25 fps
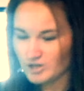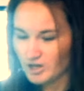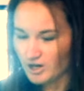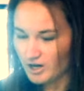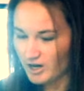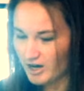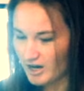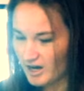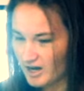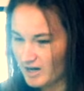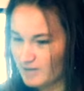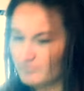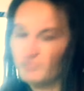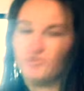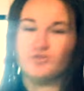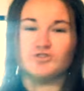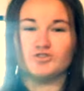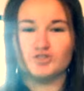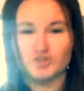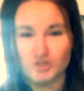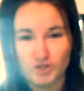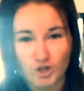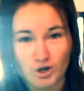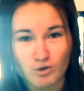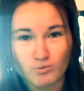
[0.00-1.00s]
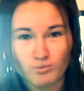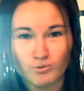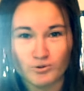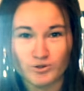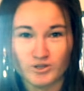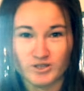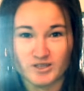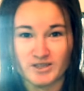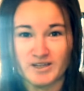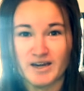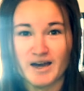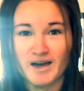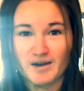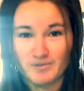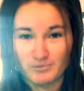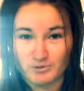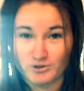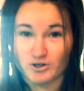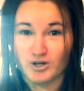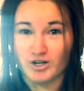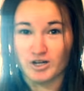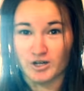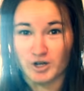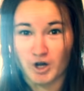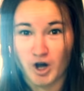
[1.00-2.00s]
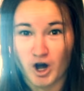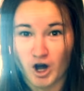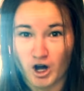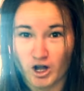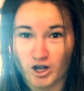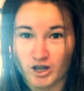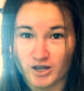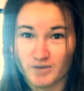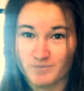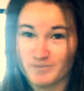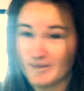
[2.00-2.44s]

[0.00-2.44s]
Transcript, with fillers: Um, the snowboarding guy, we're gonna call him